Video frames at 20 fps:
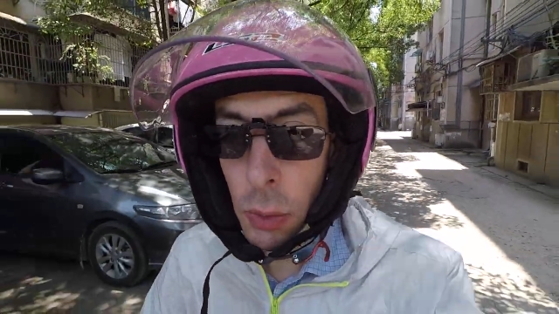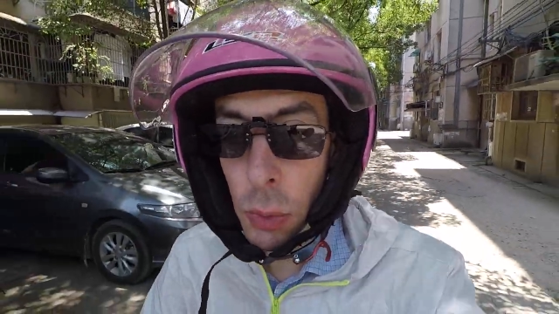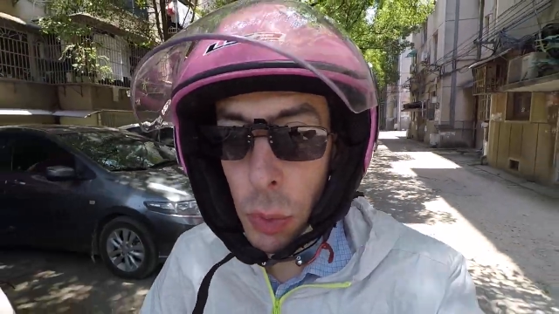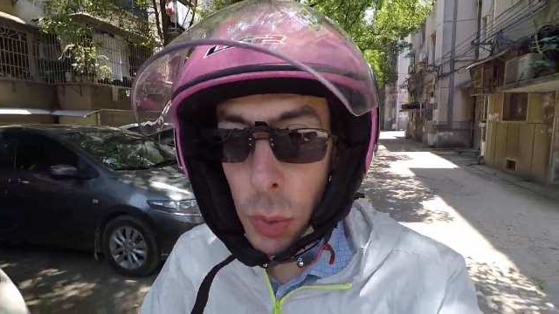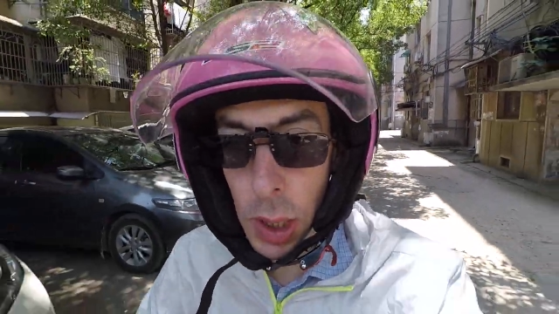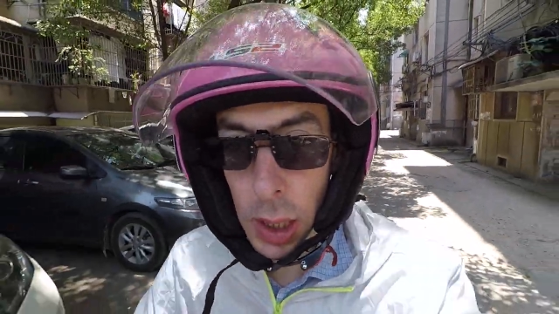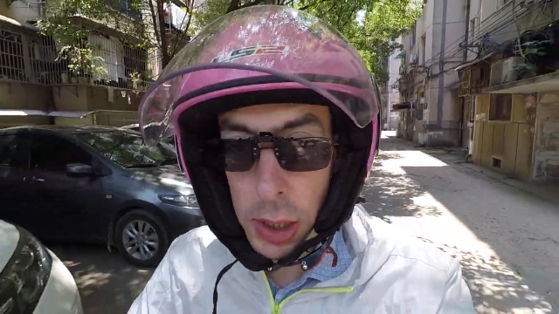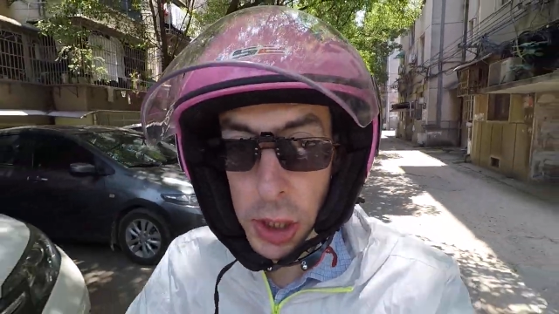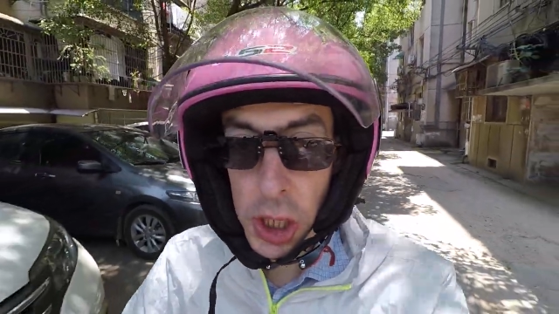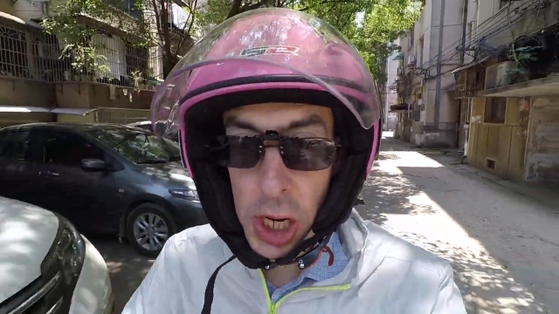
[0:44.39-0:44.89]

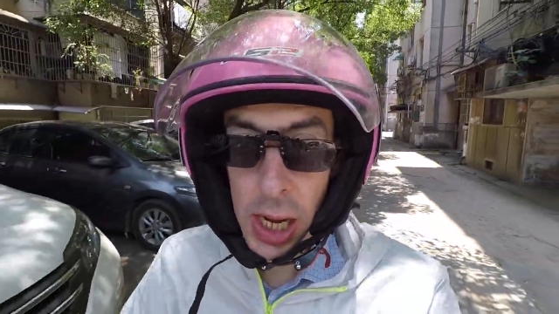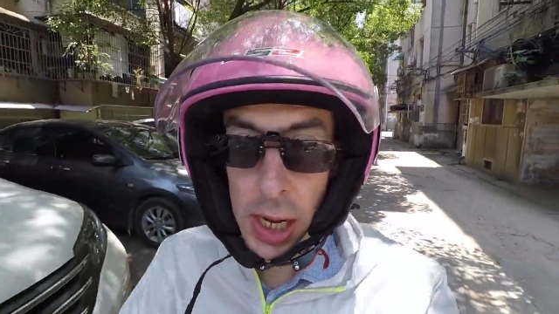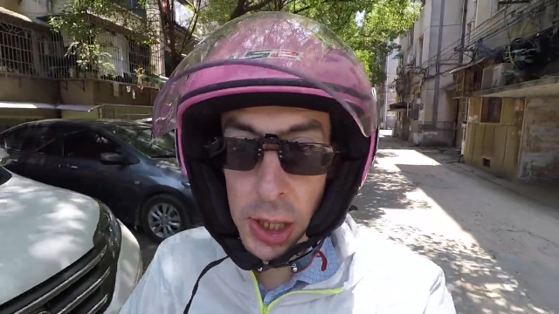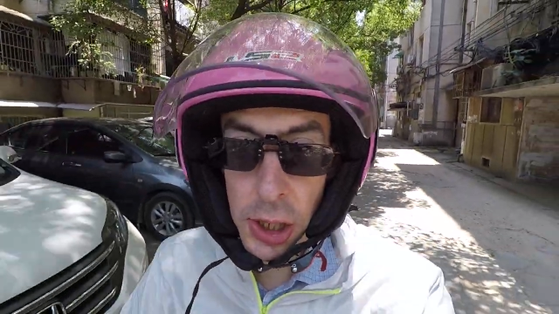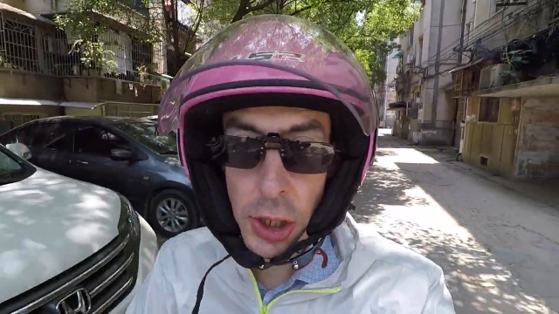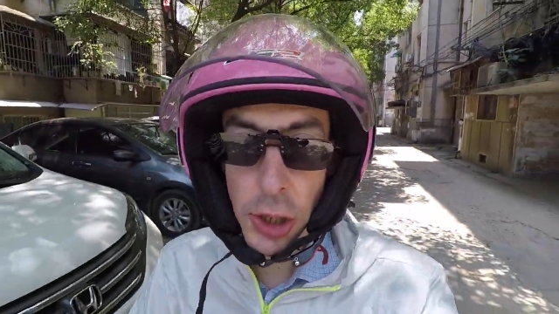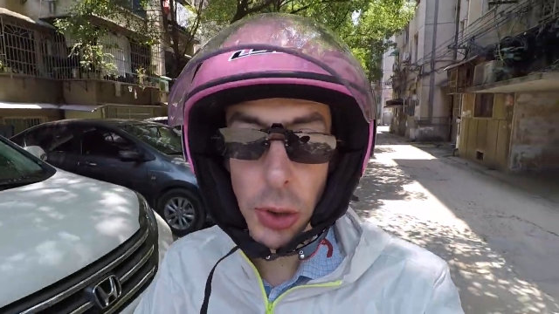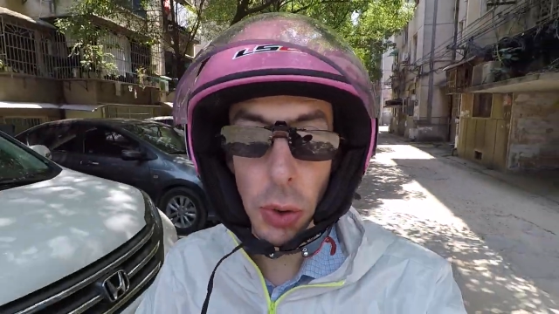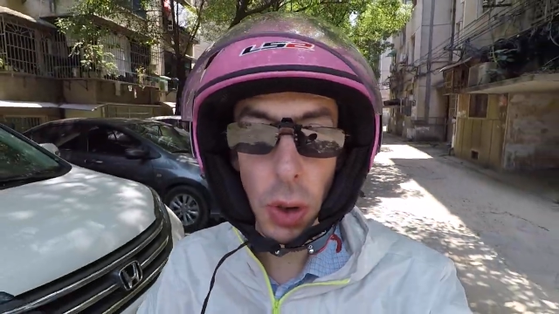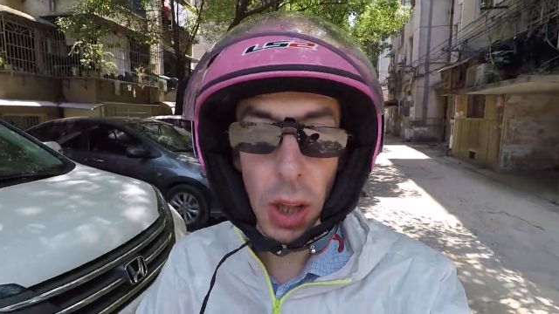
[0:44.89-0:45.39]
will
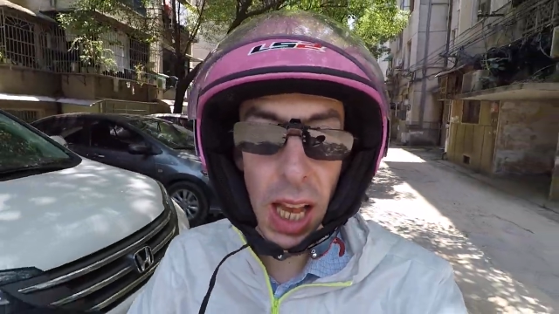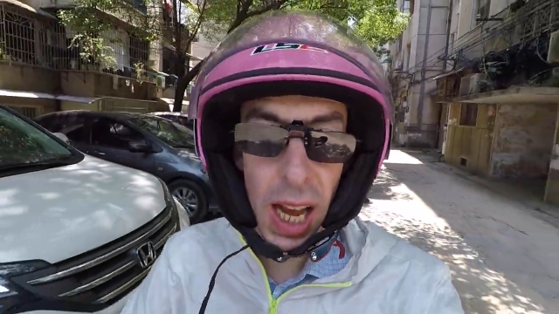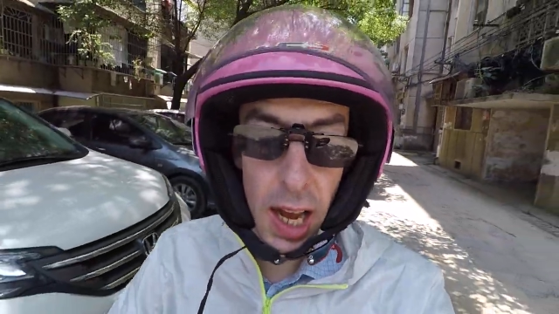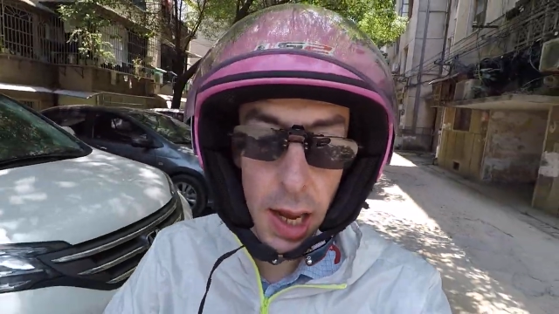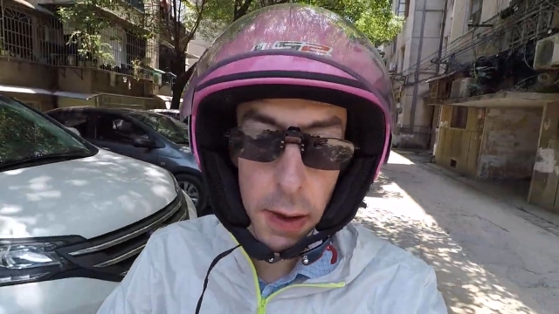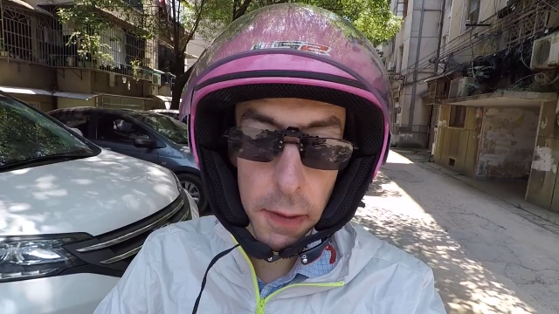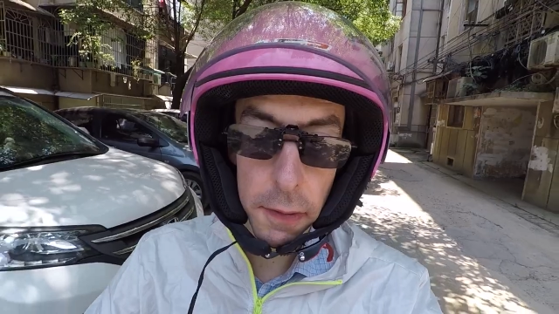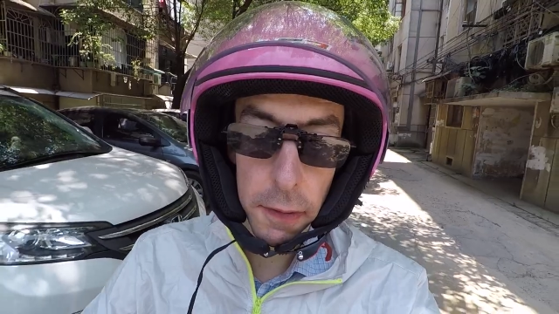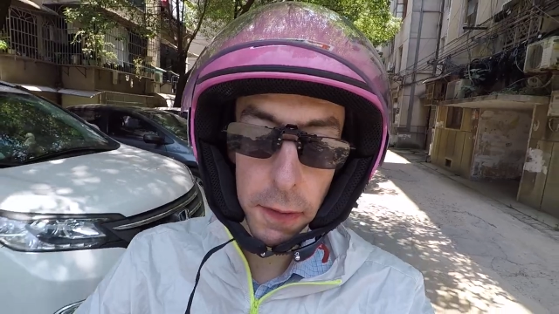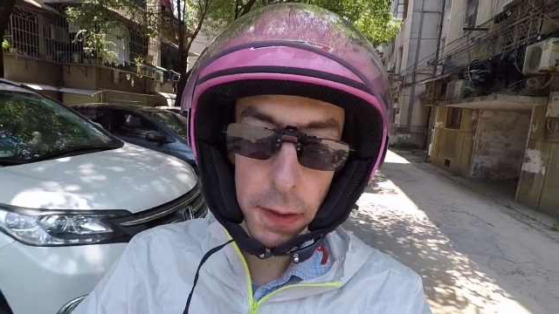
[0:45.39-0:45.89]
change your
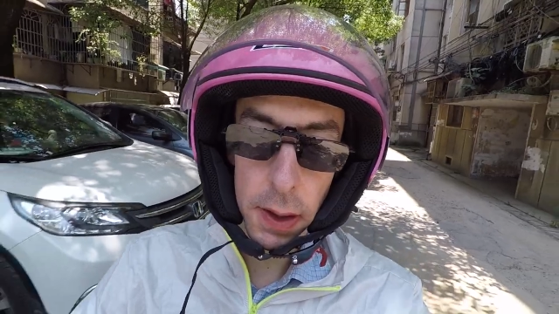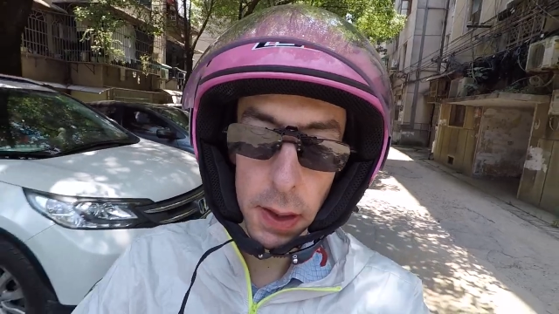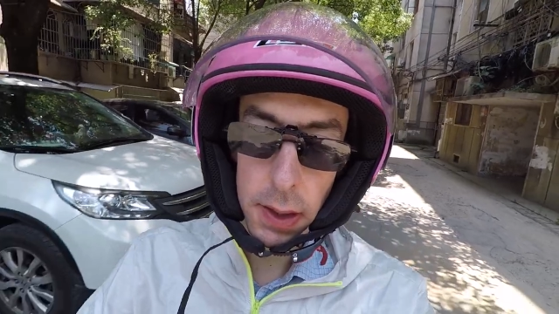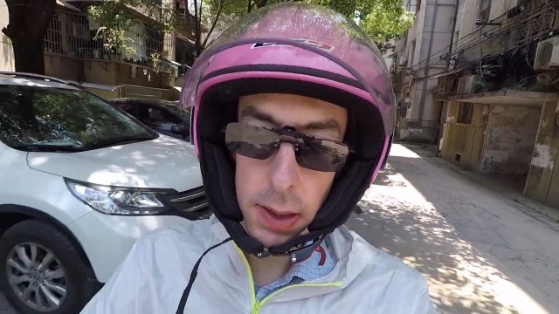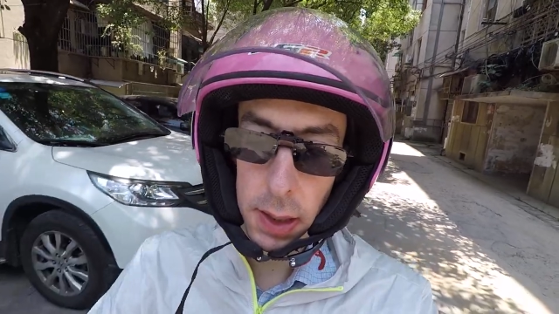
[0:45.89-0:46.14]
life.